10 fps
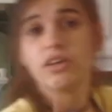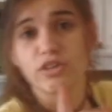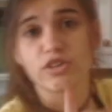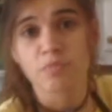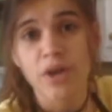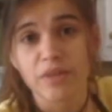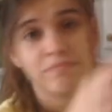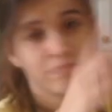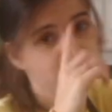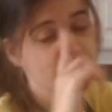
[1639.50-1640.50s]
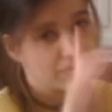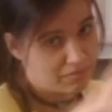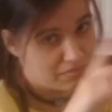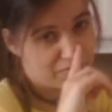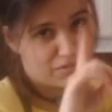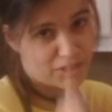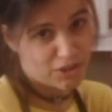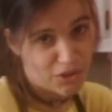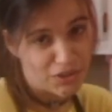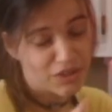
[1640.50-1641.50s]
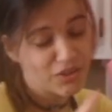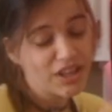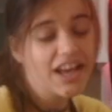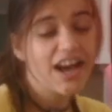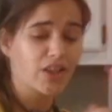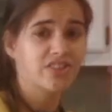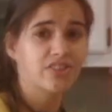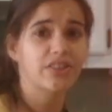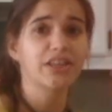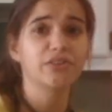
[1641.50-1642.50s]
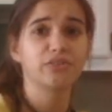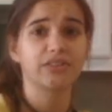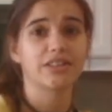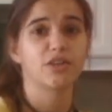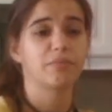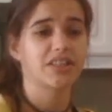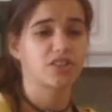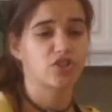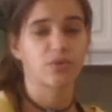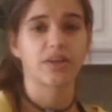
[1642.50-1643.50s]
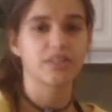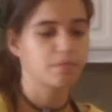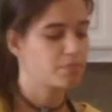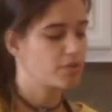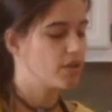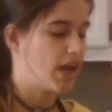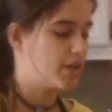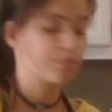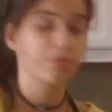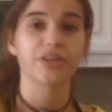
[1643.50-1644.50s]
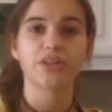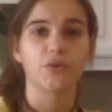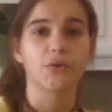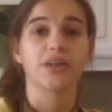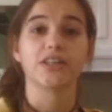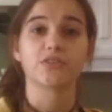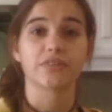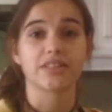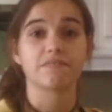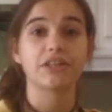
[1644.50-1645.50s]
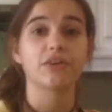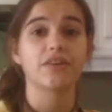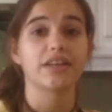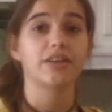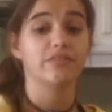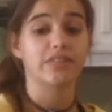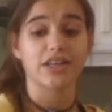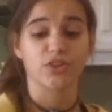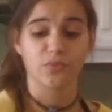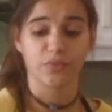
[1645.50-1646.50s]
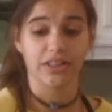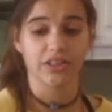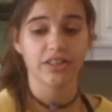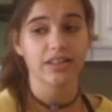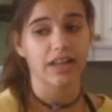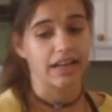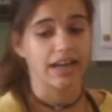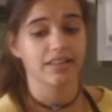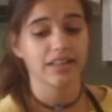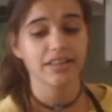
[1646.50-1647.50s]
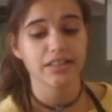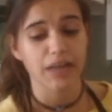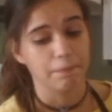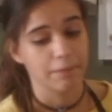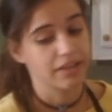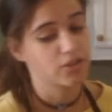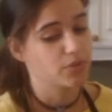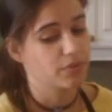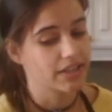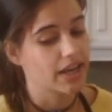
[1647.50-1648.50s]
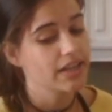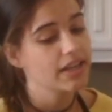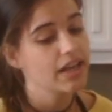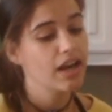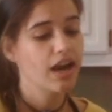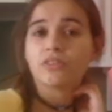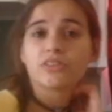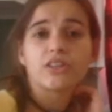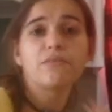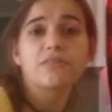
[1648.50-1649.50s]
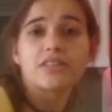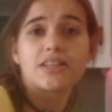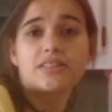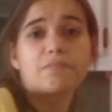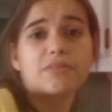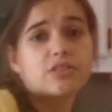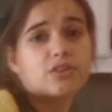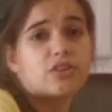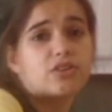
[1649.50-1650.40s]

You're smart. You're loyal. So thank you to Killbits, Train Jumper, and Breathing Orange for this video idea. It was actually really good, and I kind of liked it, and I might do it again. So that was this episode